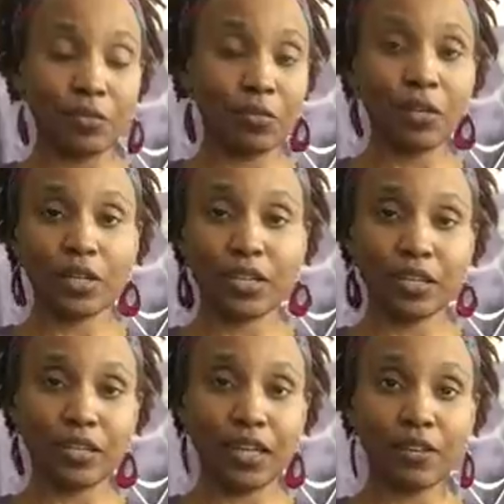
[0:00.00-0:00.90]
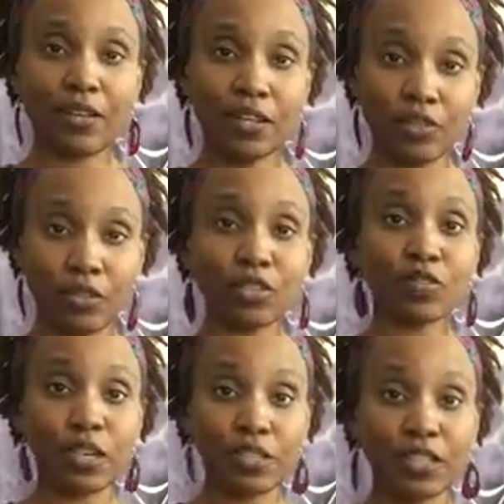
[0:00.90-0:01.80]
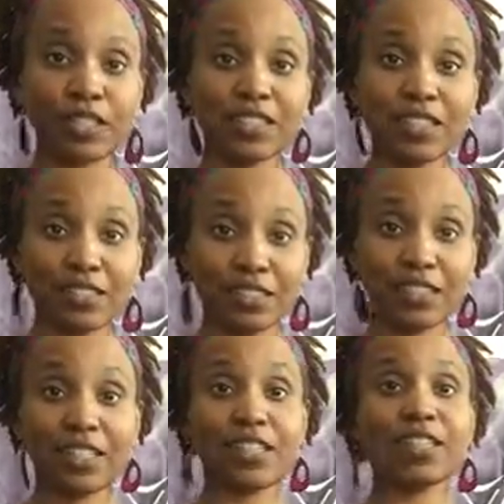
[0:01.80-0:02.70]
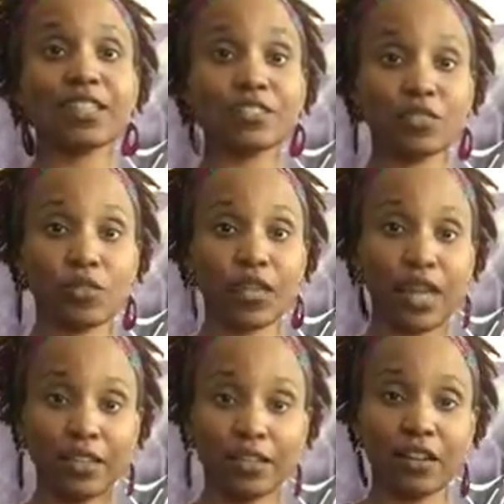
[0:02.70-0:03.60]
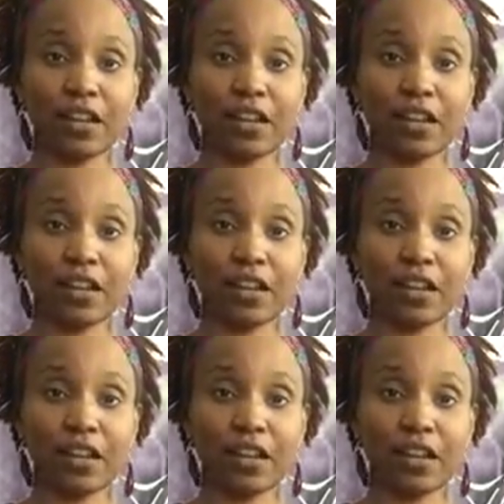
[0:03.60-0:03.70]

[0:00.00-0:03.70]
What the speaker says: what a lot of the adults around us did, and so that